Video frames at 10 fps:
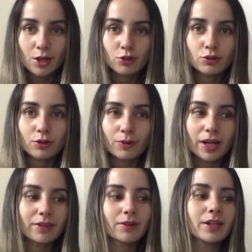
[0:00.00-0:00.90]
So
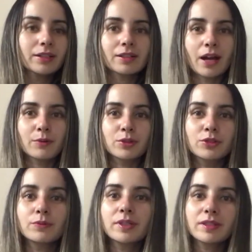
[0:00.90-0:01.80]
I thought I would
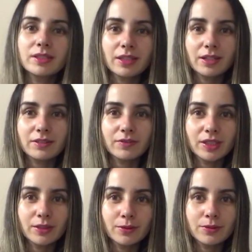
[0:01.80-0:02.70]
do one of these kinds of
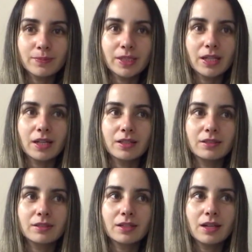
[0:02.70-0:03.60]
videos
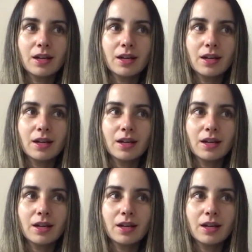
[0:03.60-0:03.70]
because